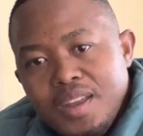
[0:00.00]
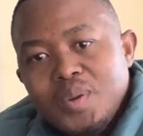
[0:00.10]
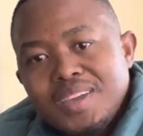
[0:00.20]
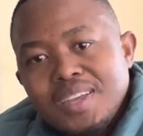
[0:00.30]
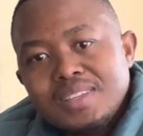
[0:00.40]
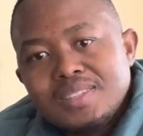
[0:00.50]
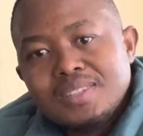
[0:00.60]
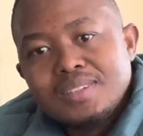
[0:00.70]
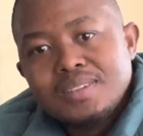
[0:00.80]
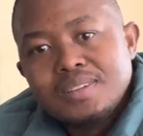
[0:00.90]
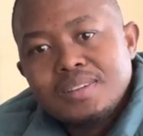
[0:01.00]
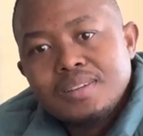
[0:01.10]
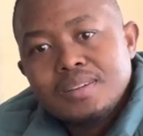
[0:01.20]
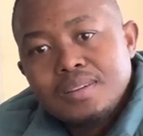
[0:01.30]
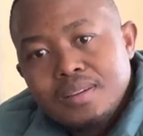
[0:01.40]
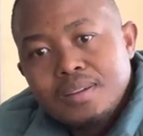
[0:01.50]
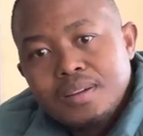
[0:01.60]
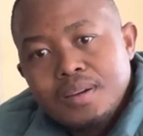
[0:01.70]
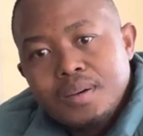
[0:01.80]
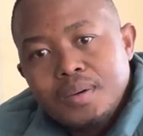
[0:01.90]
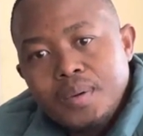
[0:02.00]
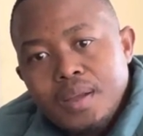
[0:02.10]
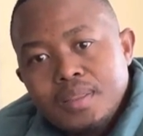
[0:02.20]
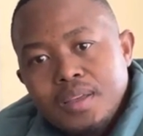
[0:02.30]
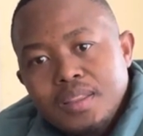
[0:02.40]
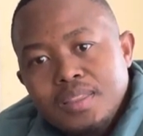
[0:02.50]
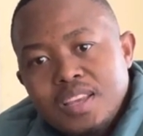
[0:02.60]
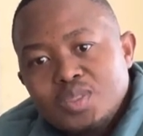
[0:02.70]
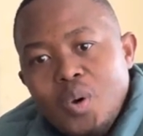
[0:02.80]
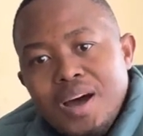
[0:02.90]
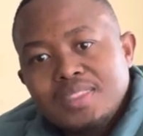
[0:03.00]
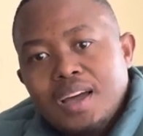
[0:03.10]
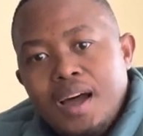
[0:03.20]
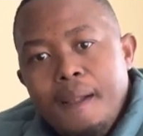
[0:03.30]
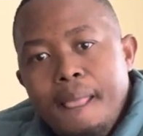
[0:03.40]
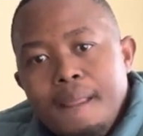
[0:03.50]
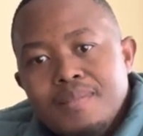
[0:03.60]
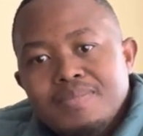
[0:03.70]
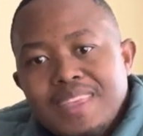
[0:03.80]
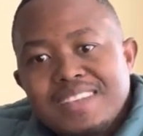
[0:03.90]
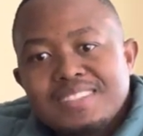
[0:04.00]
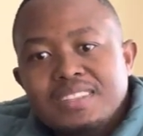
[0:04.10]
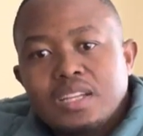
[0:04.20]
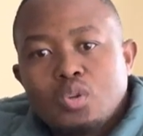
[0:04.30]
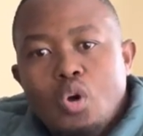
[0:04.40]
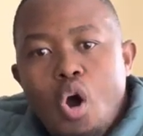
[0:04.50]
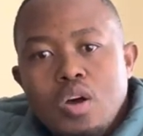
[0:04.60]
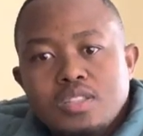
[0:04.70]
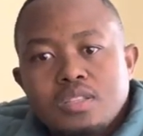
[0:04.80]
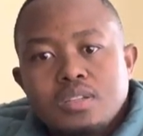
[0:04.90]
your kids, right? There's no other extended cost